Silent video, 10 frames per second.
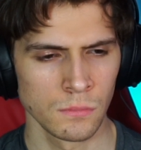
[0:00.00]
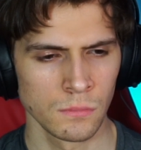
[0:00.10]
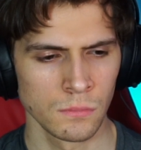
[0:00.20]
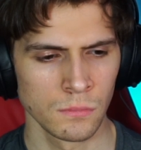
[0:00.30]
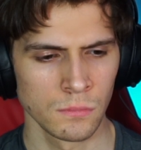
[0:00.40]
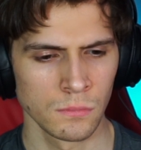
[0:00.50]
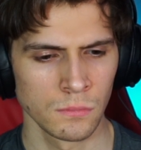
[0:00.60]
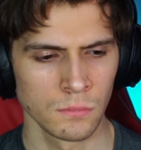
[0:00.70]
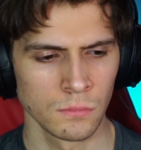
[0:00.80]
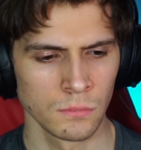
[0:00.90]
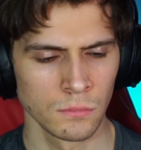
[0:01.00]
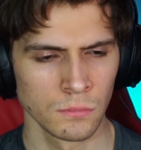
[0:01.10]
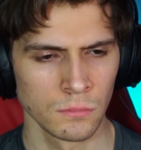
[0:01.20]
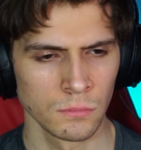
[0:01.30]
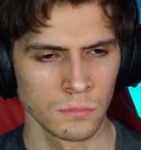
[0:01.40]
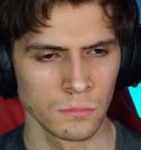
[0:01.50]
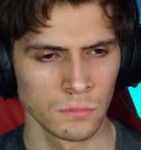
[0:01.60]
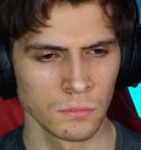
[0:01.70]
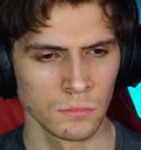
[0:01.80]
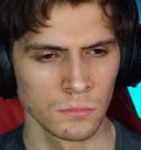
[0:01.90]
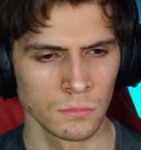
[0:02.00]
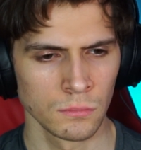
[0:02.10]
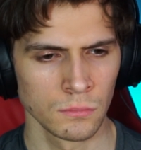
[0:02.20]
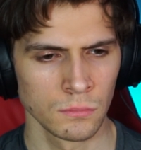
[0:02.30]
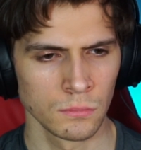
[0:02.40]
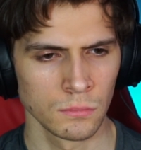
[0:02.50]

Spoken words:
[no speech]